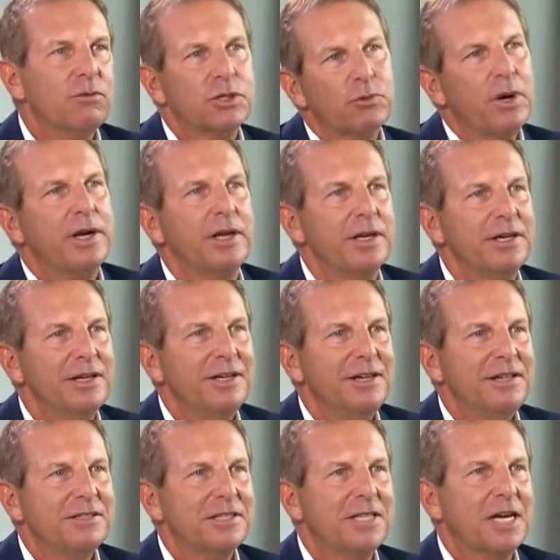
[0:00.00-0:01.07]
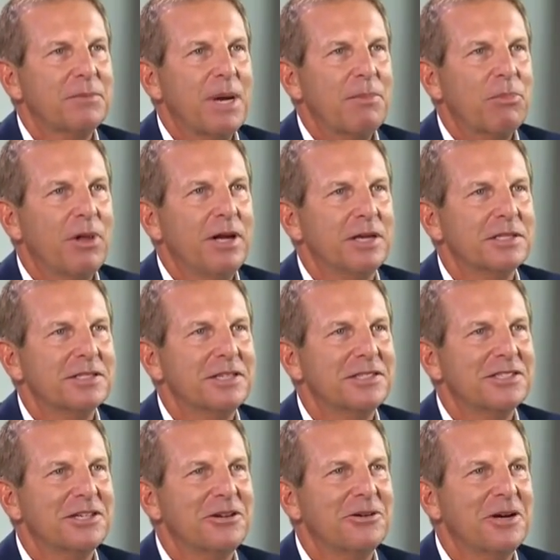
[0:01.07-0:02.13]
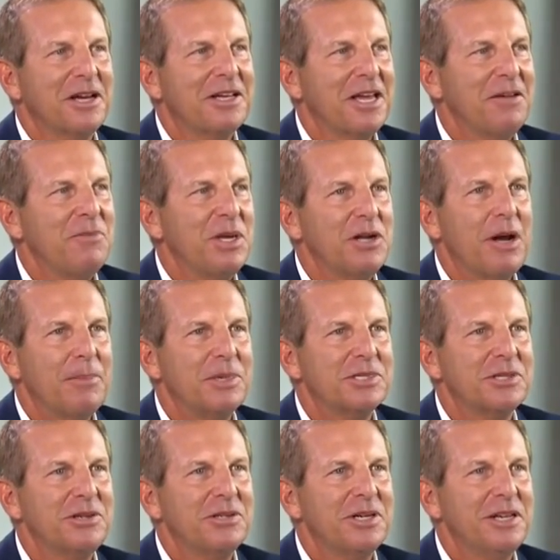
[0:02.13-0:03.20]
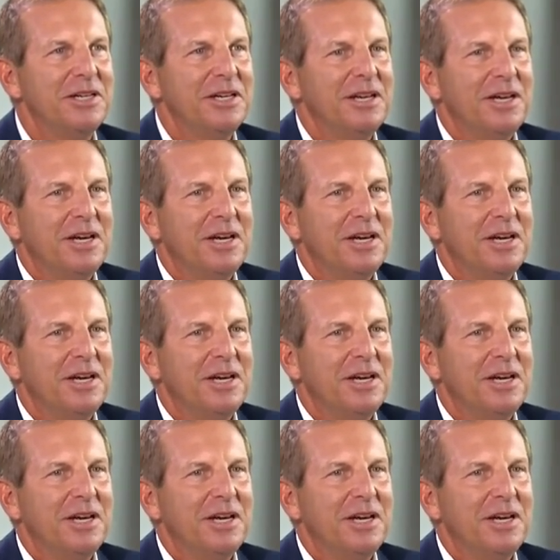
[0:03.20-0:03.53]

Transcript: was ready to take my place. And so it gave me an opportunity